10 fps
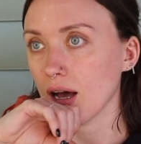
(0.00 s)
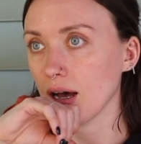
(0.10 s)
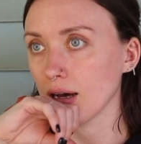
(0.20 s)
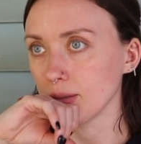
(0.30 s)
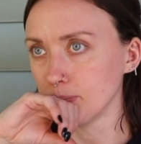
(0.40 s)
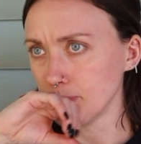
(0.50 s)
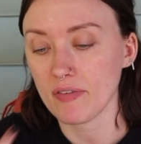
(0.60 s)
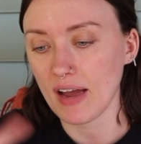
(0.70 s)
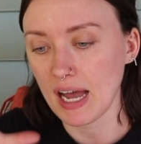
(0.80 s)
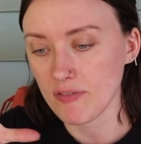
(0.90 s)

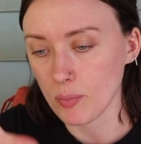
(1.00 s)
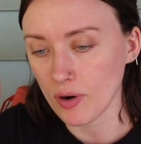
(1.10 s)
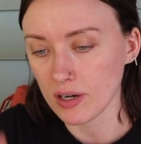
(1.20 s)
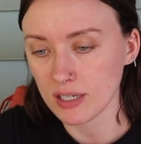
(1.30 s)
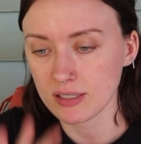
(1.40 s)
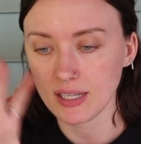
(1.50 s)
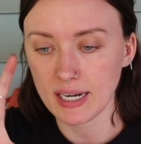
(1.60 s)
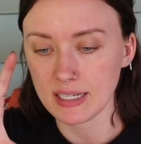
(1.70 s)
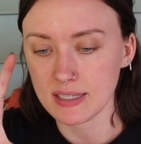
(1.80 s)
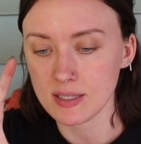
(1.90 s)
If I have a product
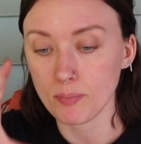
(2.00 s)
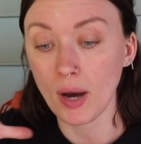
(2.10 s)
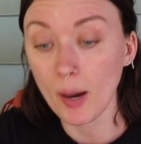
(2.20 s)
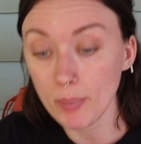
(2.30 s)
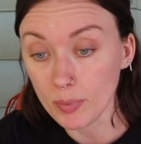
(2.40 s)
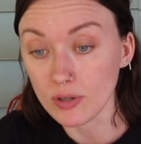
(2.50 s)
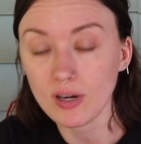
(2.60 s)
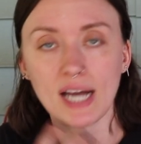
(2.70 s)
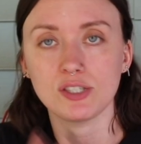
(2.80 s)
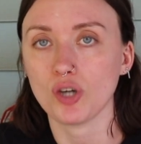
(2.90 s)
that is
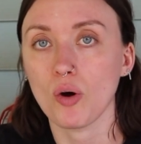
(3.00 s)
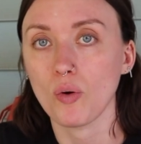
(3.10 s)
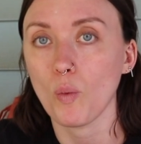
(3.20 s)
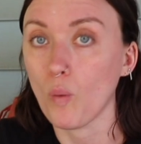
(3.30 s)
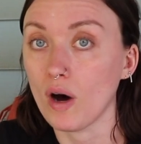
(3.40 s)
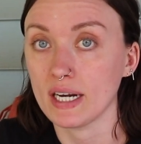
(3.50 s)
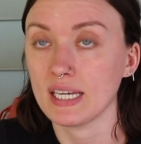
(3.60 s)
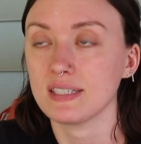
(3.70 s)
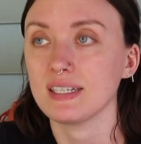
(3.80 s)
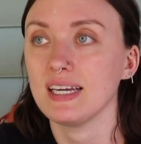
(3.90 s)
pumpable, I don't want
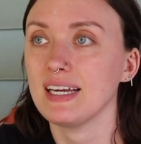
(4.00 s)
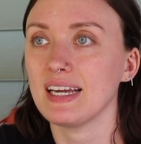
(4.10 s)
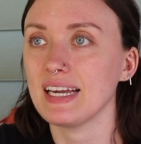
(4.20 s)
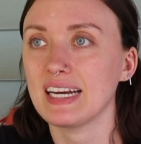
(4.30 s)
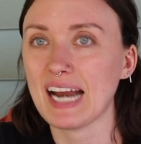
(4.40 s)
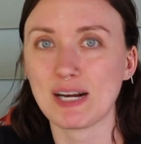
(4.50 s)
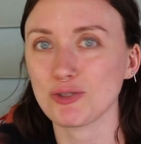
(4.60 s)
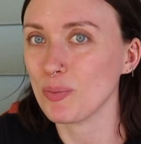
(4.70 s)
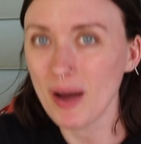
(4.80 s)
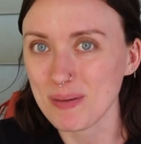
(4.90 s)
it in an
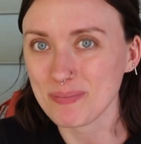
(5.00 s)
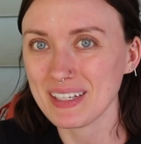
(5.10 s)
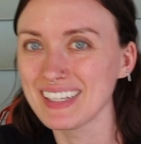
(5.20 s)
actual pump.